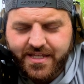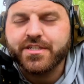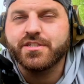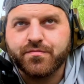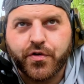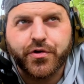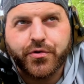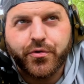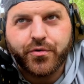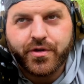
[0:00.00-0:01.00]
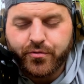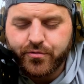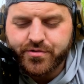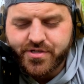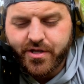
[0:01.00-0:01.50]
I guess vertical and
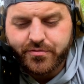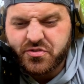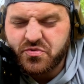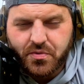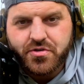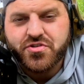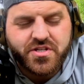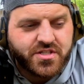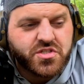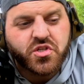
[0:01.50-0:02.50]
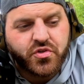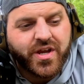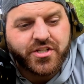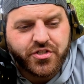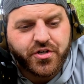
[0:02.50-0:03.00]
horizontal dispersion is the
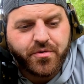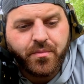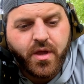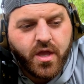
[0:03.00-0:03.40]
correct term,